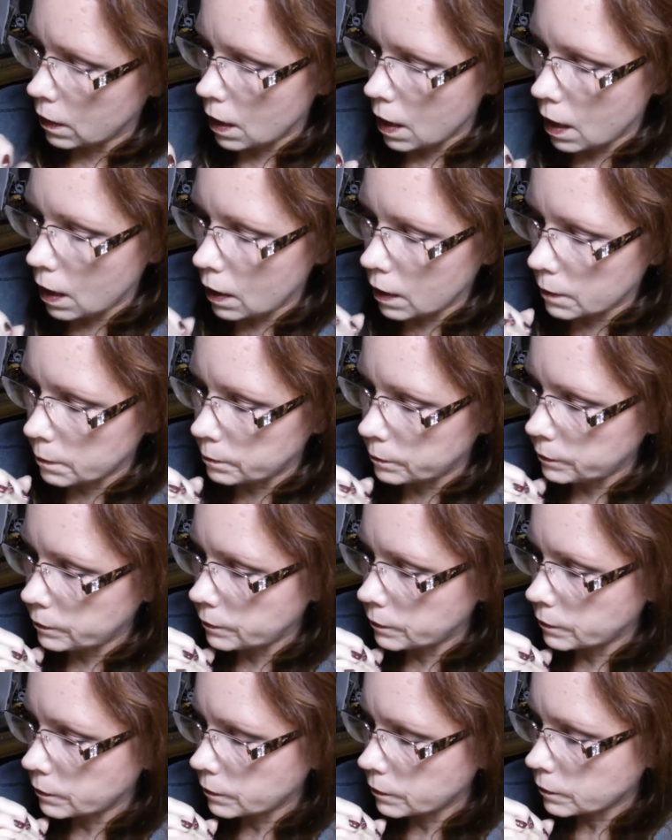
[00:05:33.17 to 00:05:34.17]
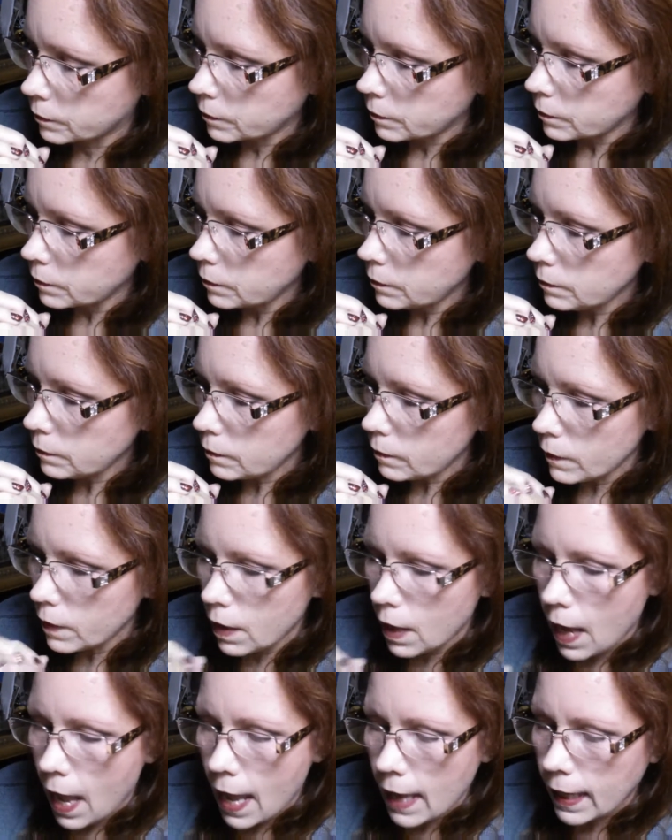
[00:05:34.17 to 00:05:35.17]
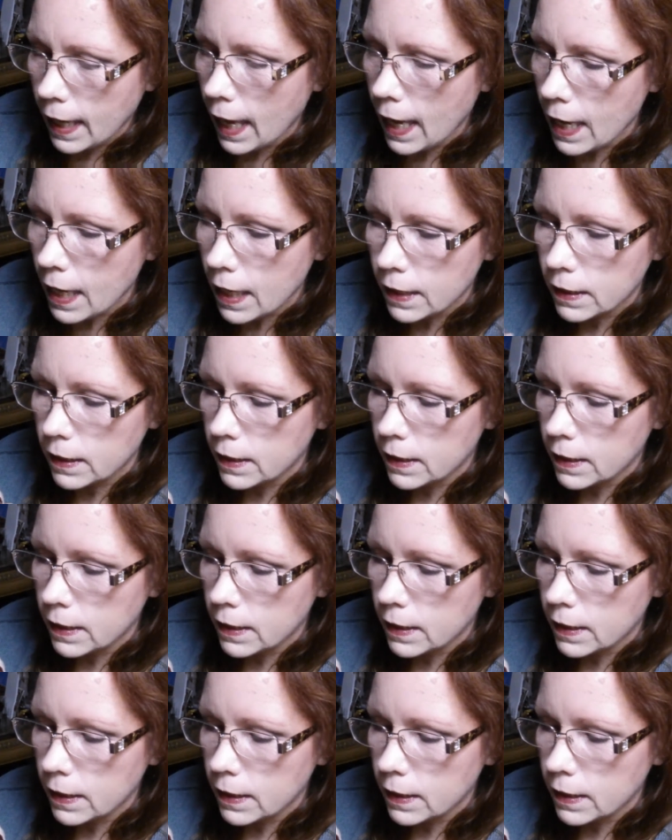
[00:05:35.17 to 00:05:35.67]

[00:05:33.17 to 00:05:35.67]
I can't,